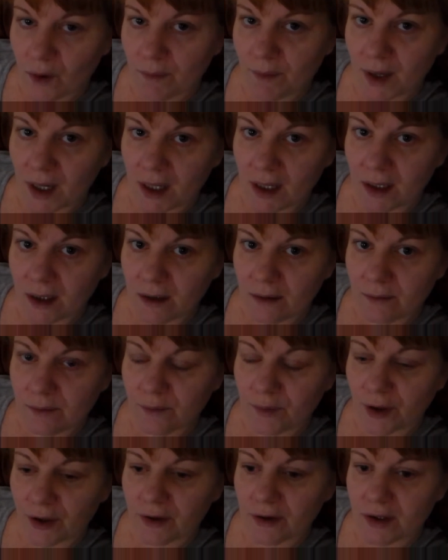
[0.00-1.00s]
my
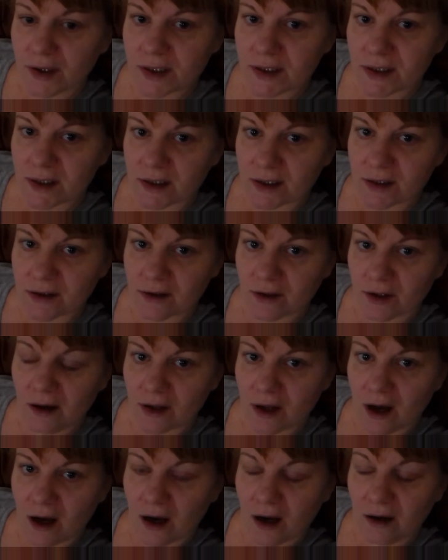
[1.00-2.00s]
brother and
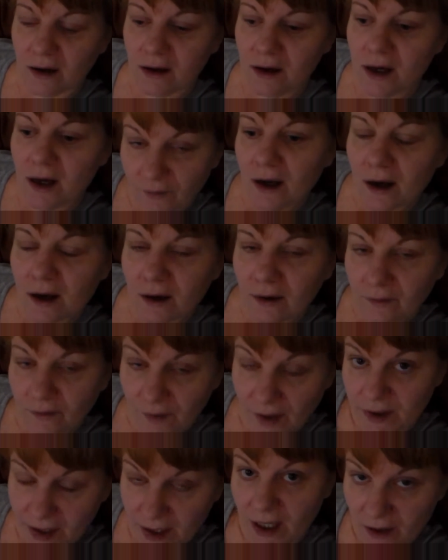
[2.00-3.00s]
sister-in-law
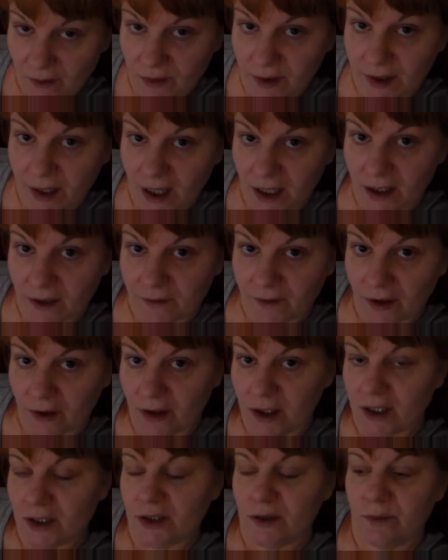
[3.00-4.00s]
find out when they get
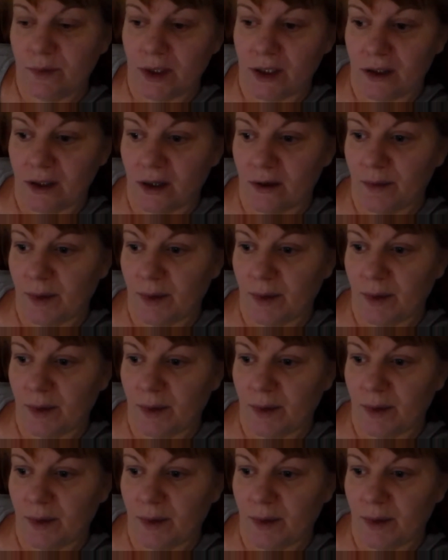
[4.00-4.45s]
there. They should be